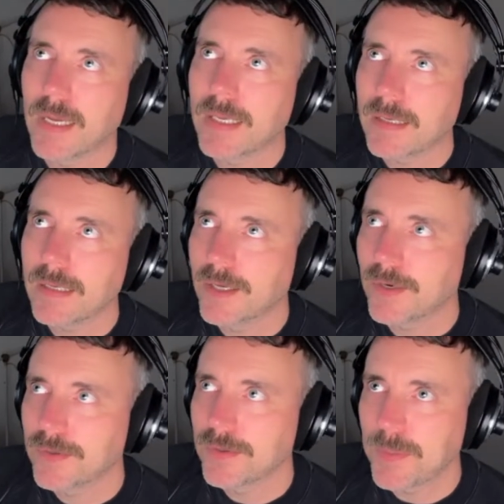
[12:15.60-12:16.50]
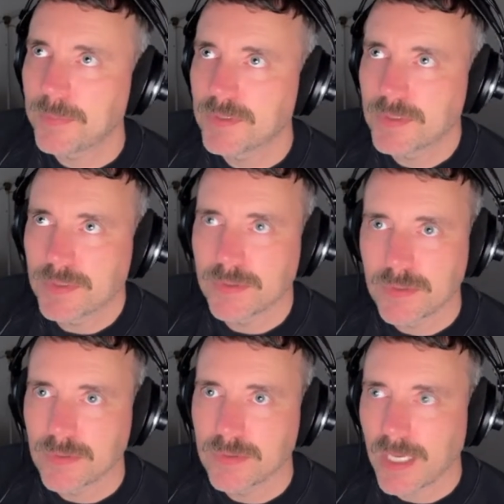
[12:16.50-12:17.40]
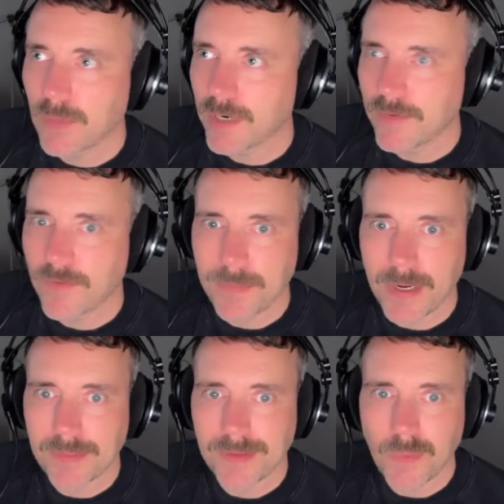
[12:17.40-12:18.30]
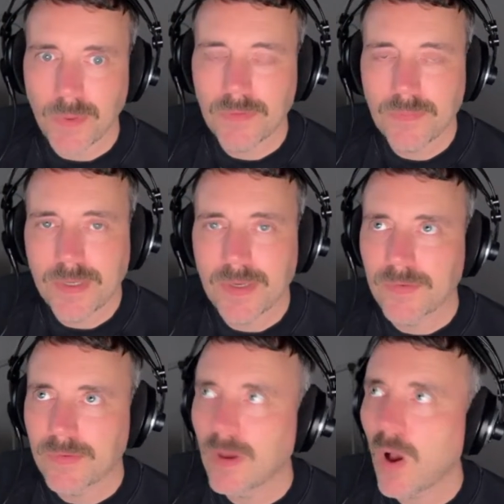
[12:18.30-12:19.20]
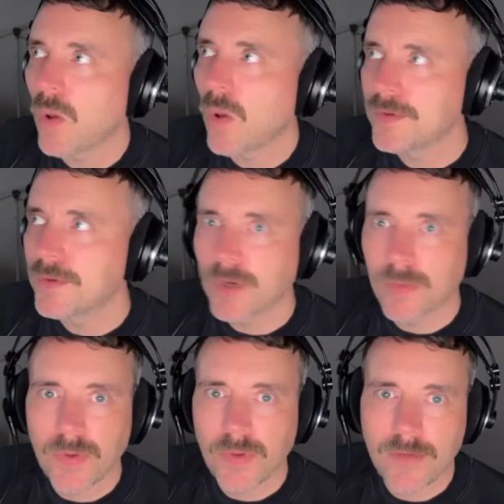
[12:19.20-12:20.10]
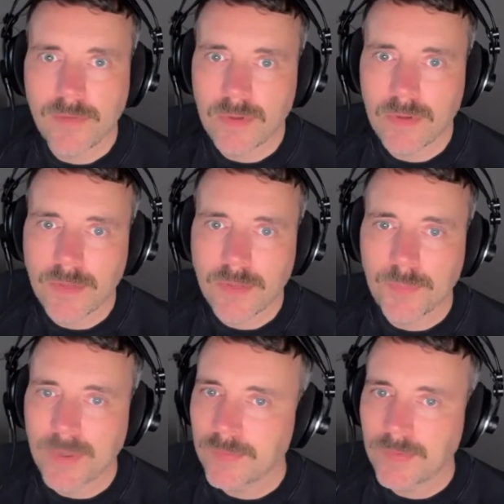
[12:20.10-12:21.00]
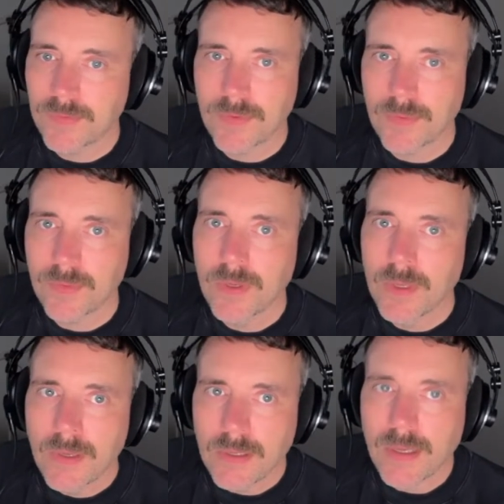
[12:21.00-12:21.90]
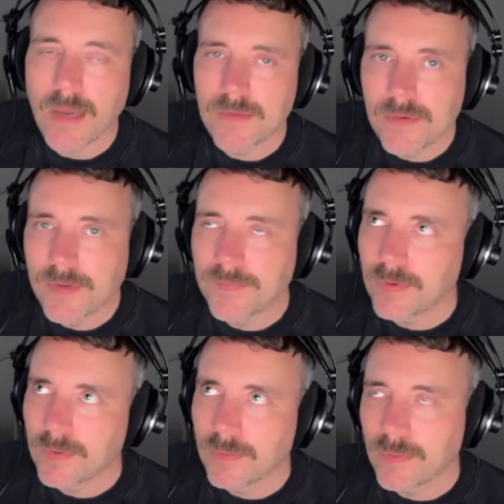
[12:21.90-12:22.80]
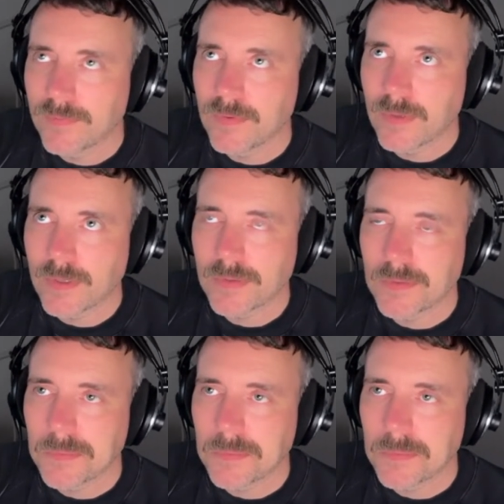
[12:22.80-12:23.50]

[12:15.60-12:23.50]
can encourage people to take whatever path they want, because all the jobs you have, all the experiences you gather, if you're not